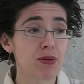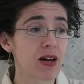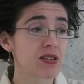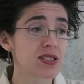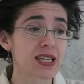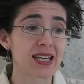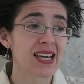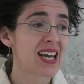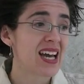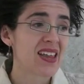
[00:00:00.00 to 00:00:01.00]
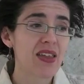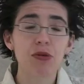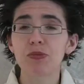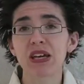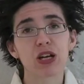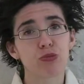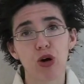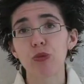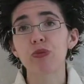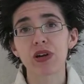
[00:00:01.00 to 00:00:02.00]
policy, that would be
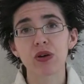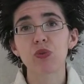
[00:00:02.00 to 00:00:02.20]
inappropriate.